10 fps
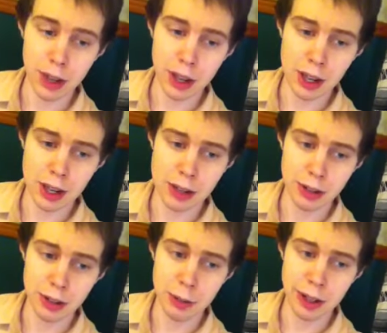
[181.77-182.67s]
and
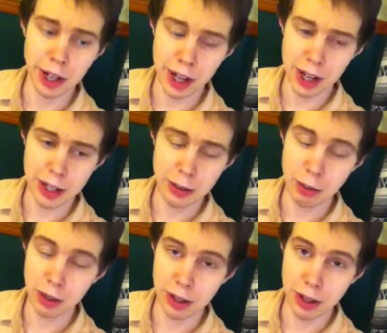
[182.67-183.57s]
be kind and
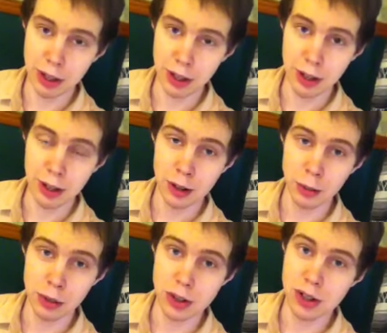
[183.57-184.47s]
polite
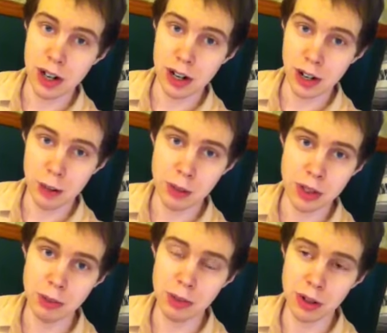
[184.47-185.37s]
when you're trying to help
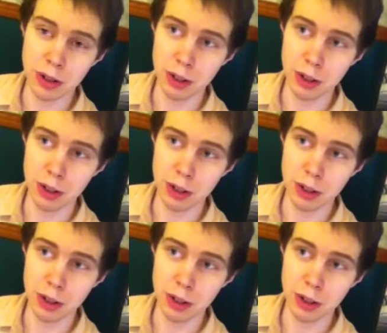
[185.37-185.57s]
someone.